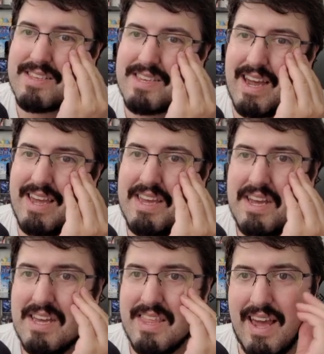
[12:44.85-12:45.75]
This guy,
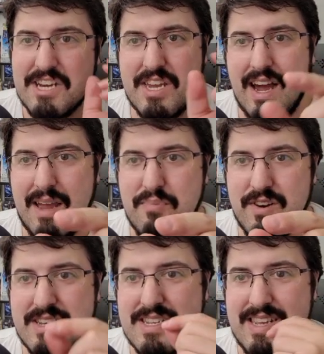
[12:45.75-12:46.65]
they actually
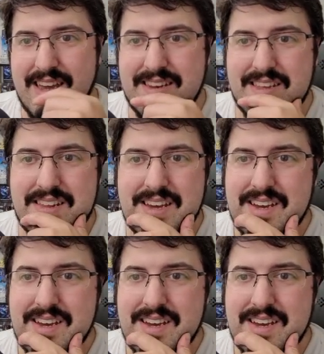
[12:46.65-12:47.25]
hyper-extended